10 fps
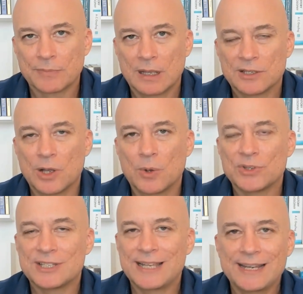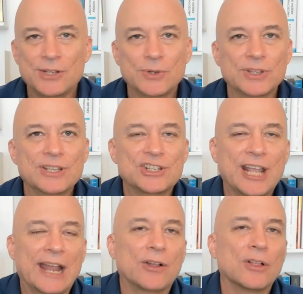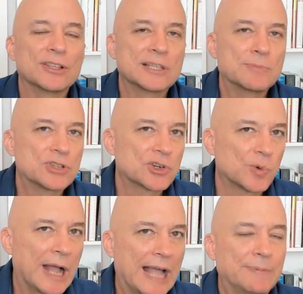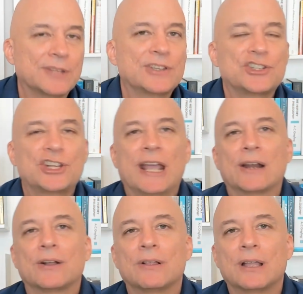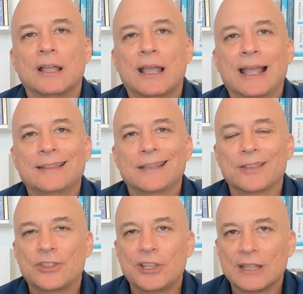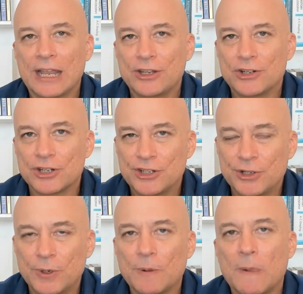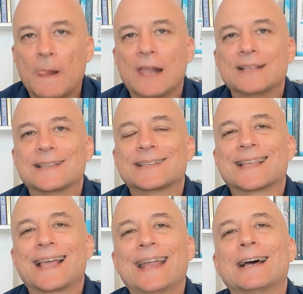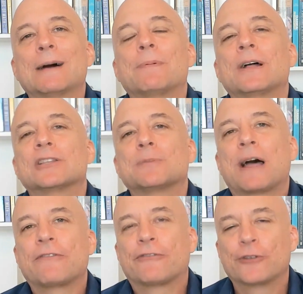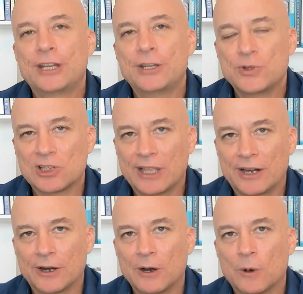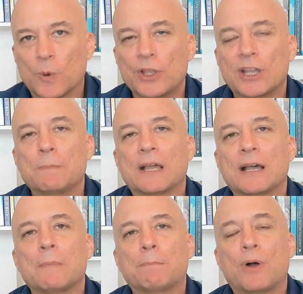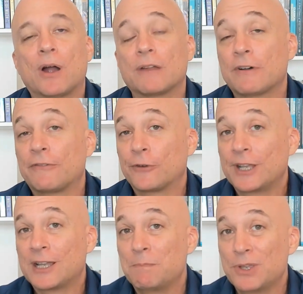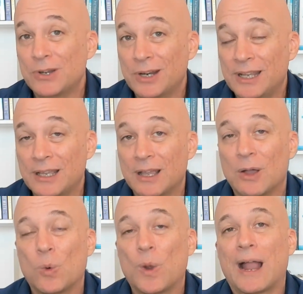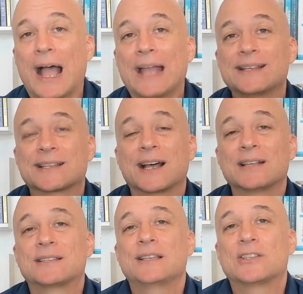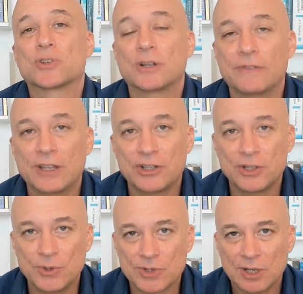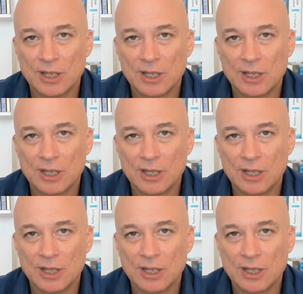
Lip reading: So stay tuned to this channel, subscribe to this channel, and the other thing that you should do is to sign up to my free newsletter where you can become part of a free community where I discuss these sort of issues,